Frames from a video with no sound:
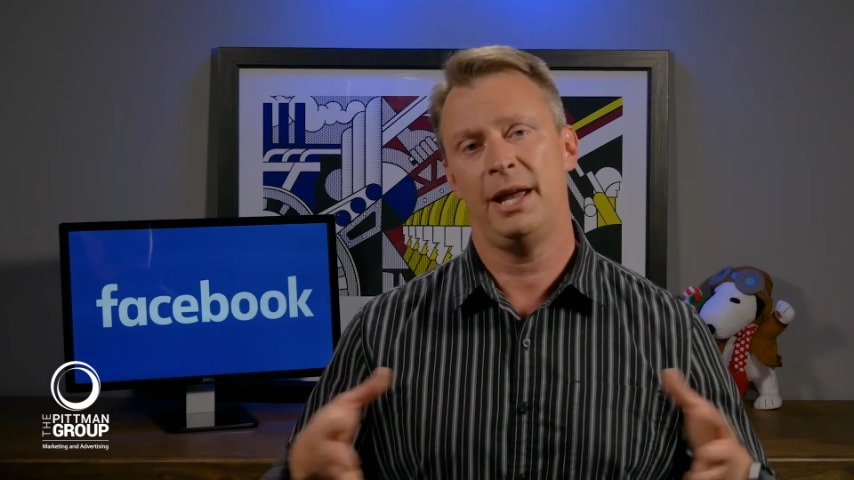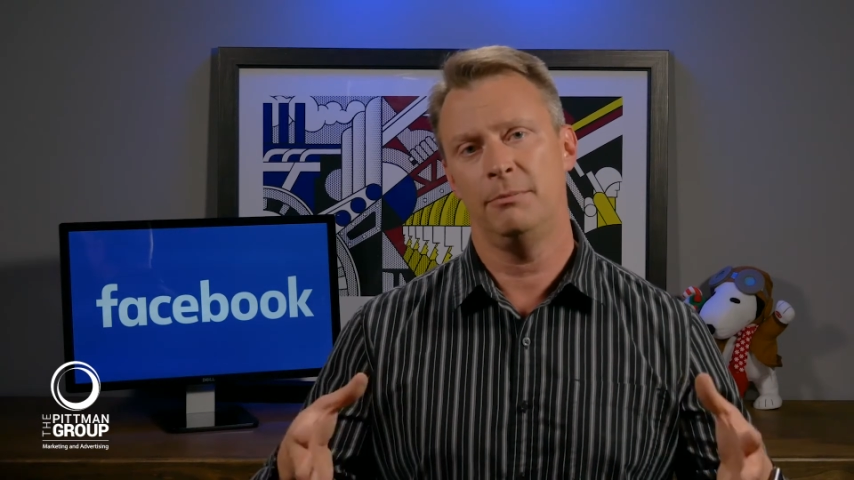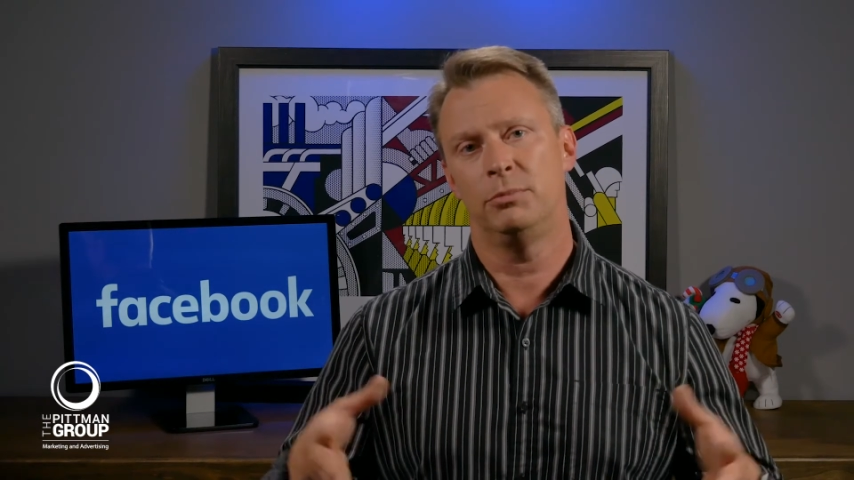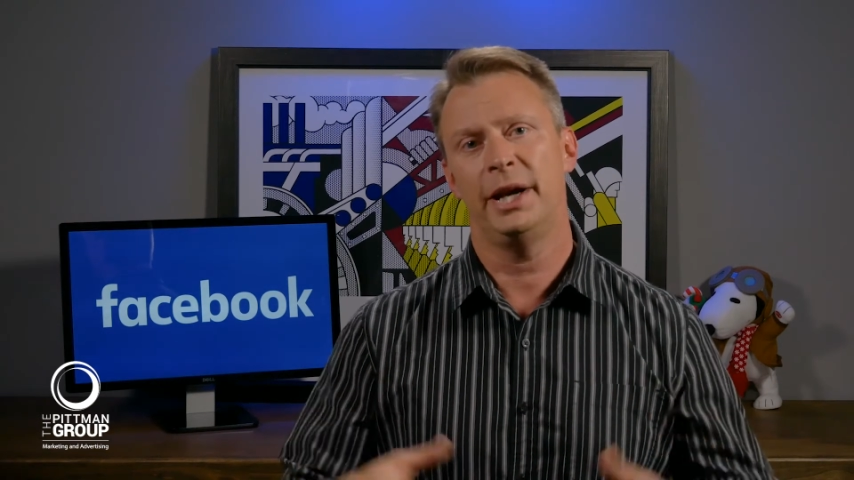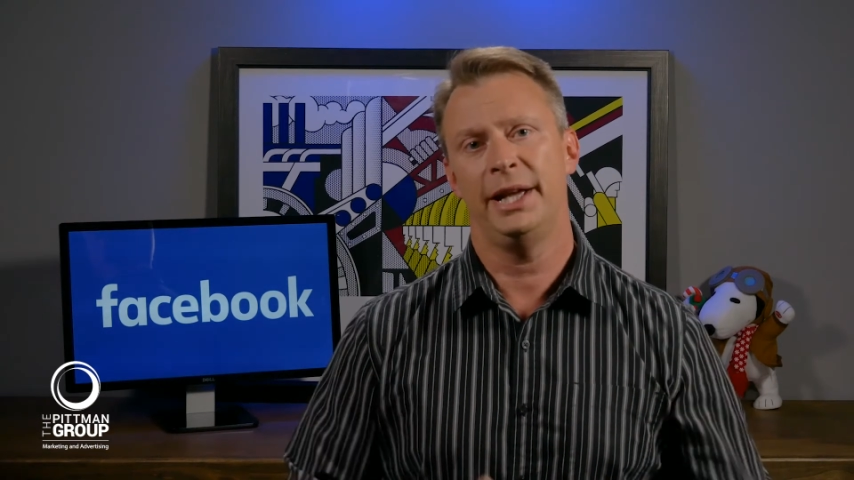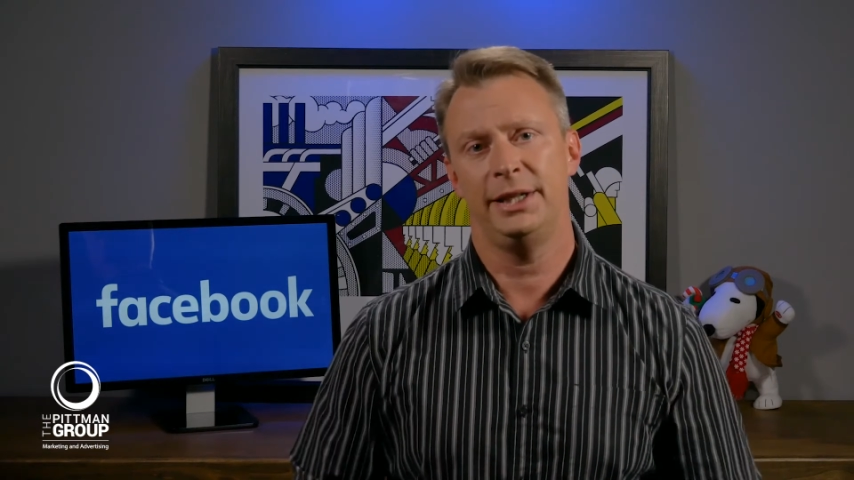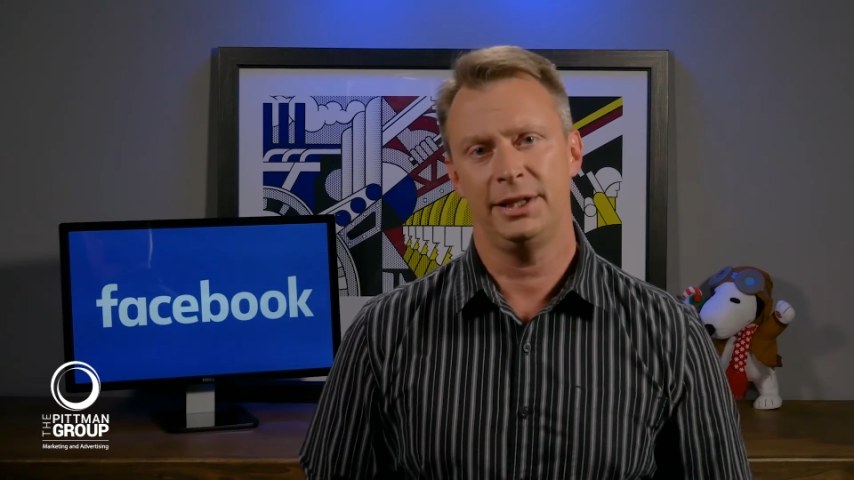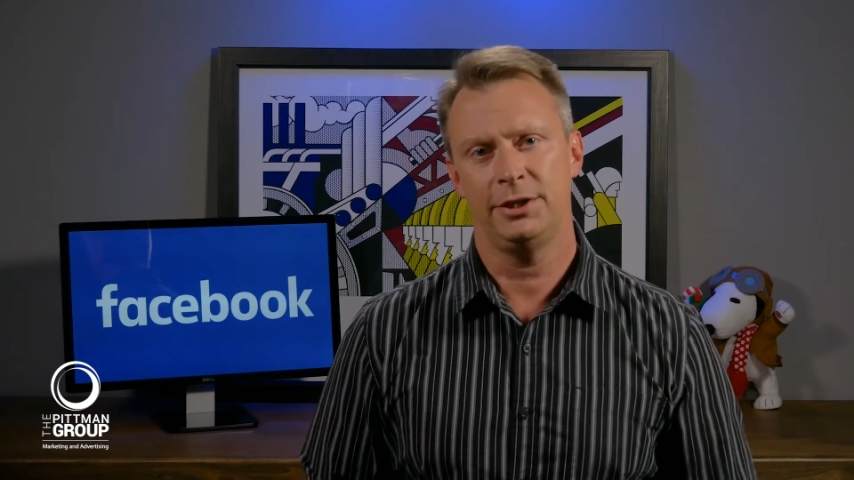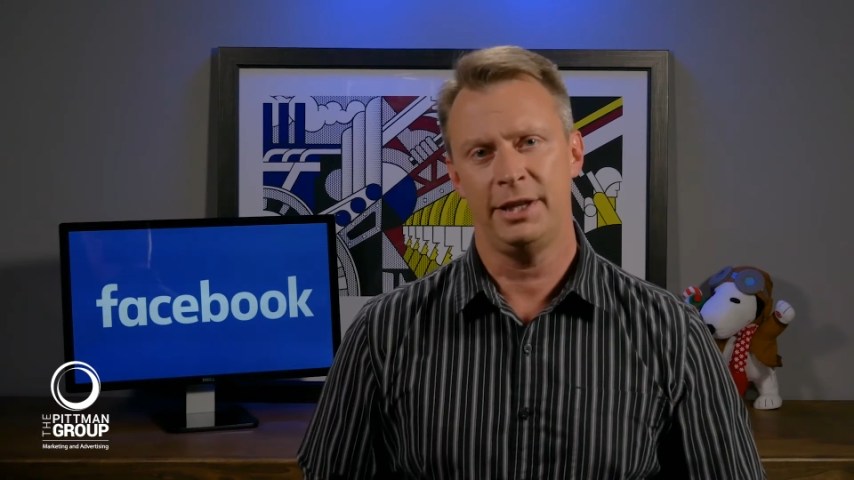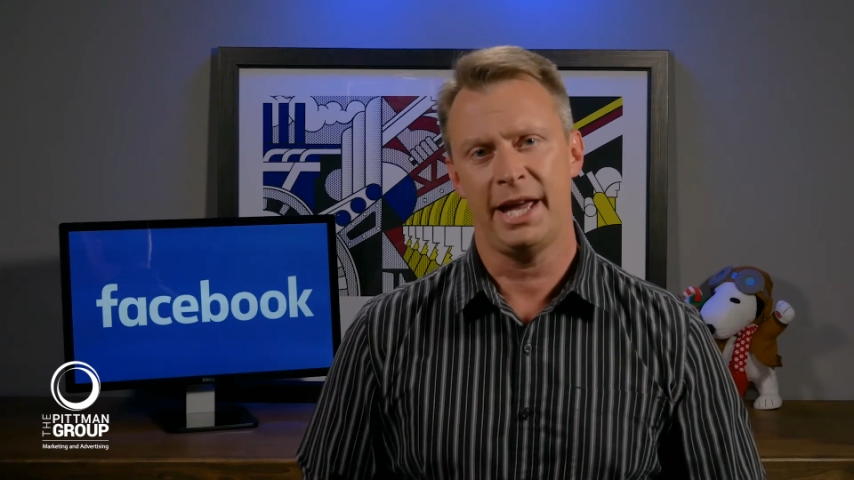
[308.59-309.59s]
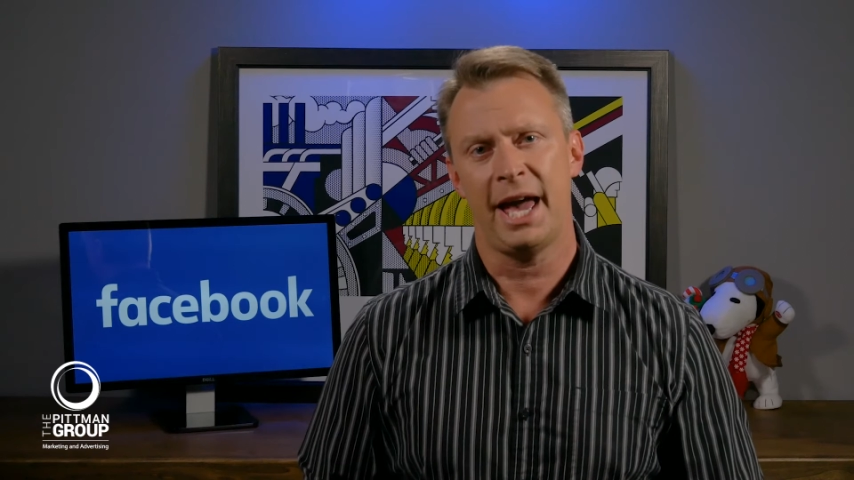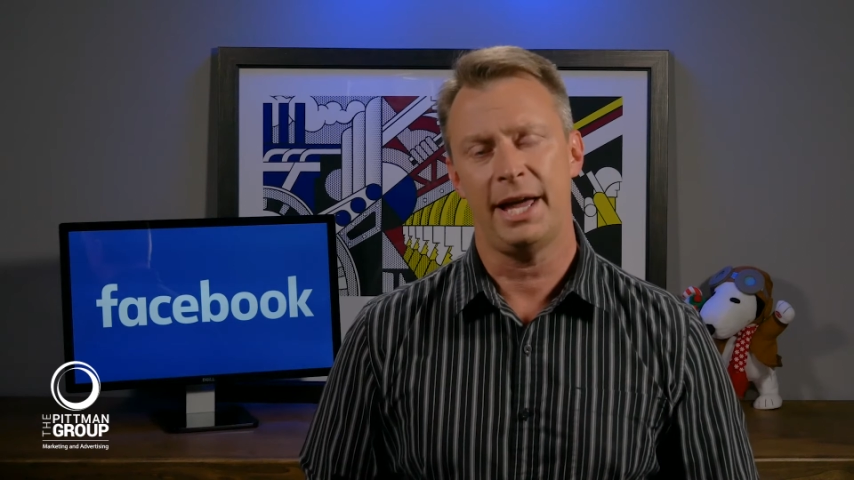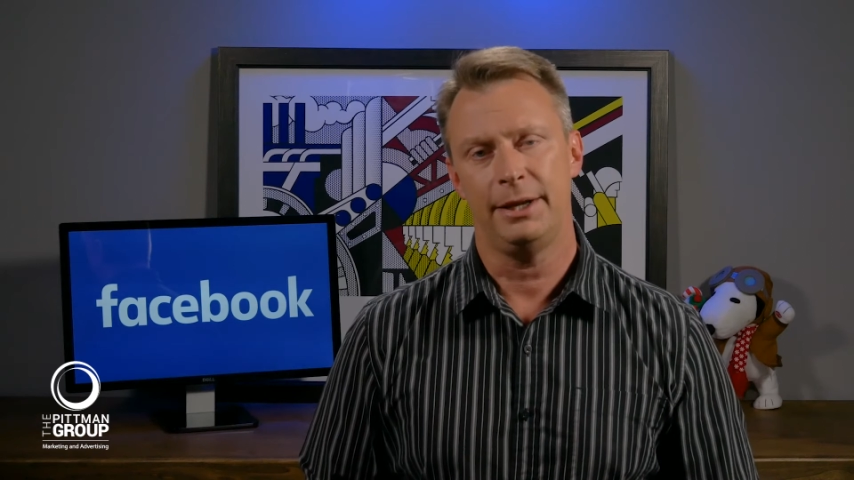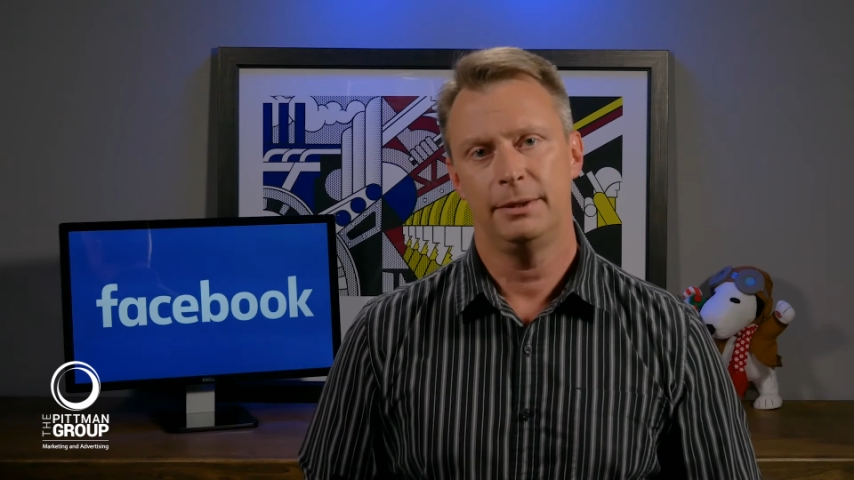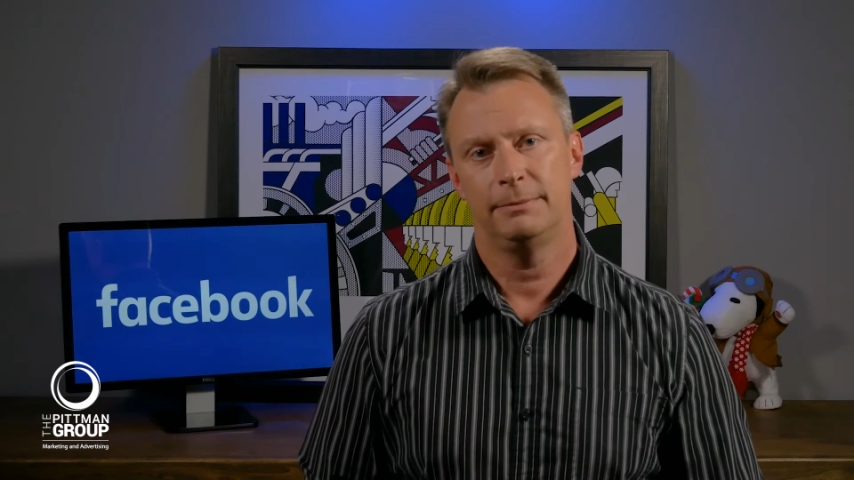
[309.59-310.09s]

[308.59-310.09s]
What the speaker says: and branding to the ad.